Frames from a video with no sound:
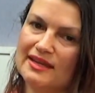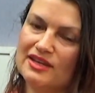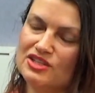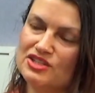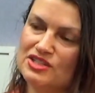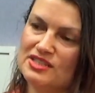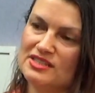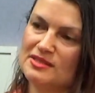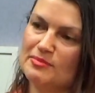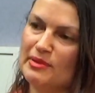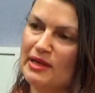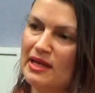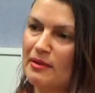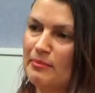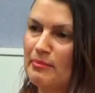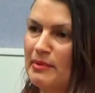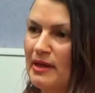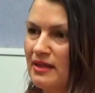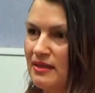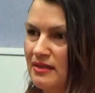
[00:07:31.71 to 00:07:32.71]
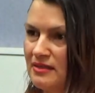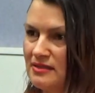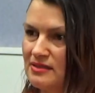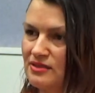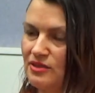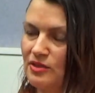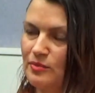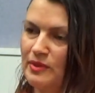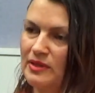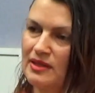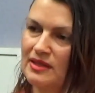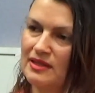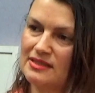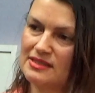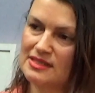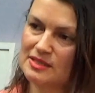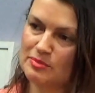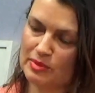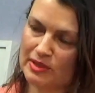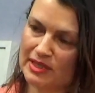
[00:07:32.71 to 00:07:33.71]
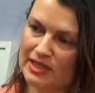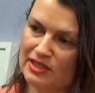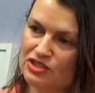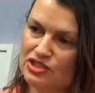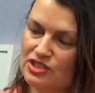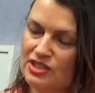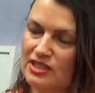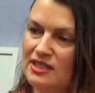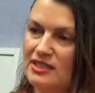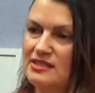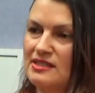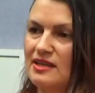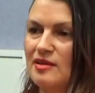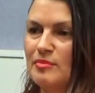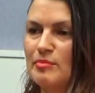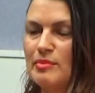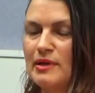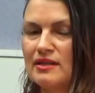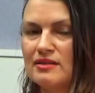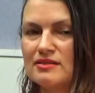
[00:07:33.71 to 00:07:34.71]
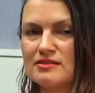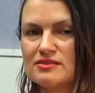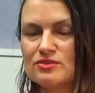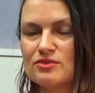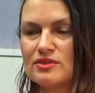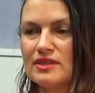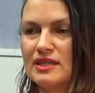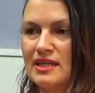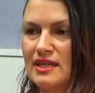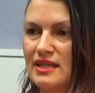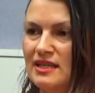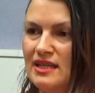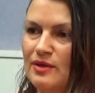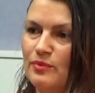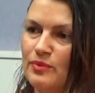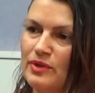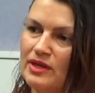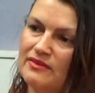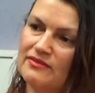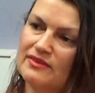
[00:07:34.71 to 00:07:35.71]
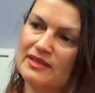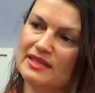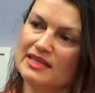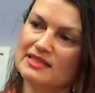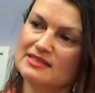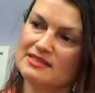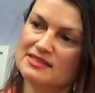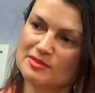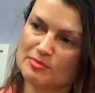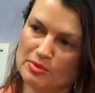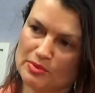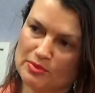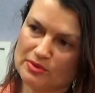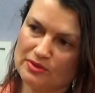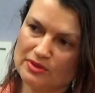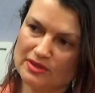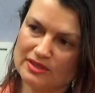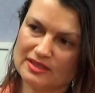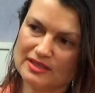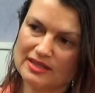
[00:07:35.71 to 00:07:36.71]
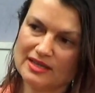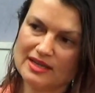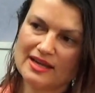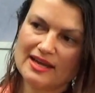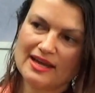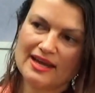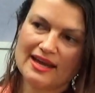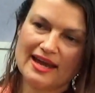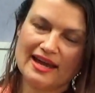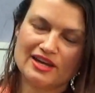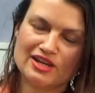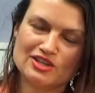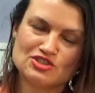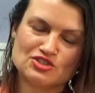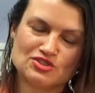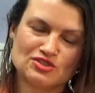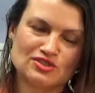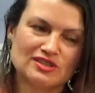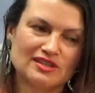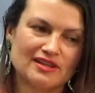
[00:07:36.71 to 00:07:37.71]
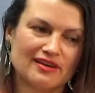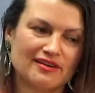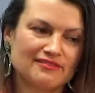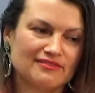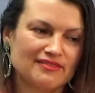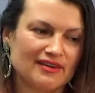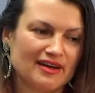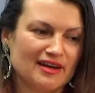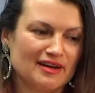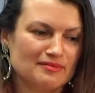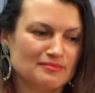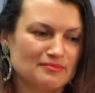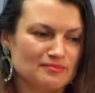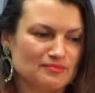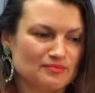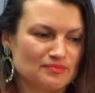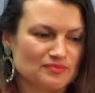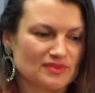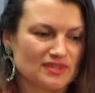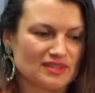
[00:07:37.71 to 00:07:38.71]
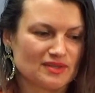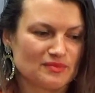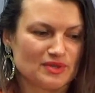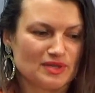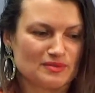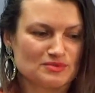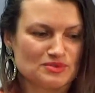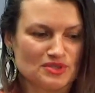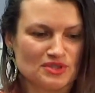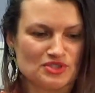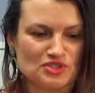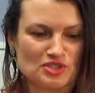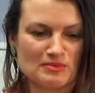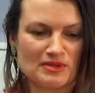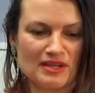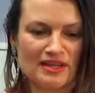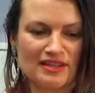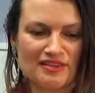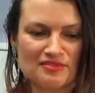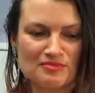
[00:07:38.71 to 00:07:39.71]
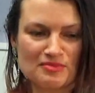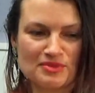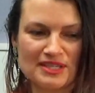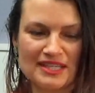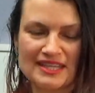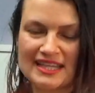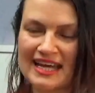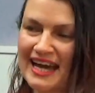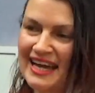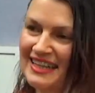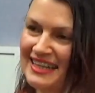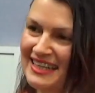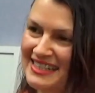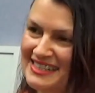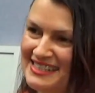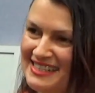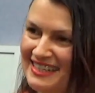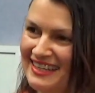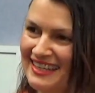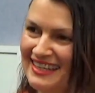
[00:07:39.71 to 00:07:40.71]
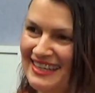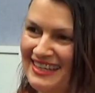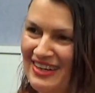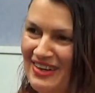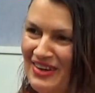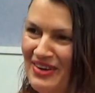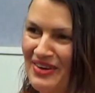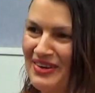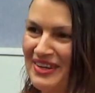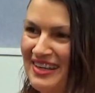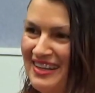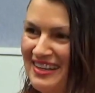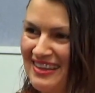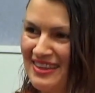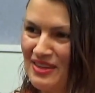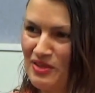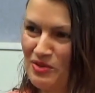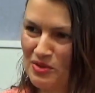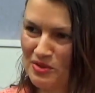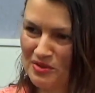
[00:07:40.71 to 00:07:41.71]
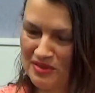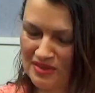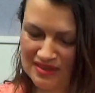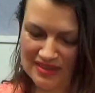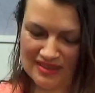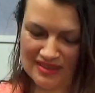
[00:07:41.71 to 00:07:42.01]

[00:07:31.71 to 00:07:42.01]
energies are being balanced, whether their spleen chi is out of balance or the kidney, whatever needs support. Yeah. And I do love when I'm doing the treatment, I love putting the LED on the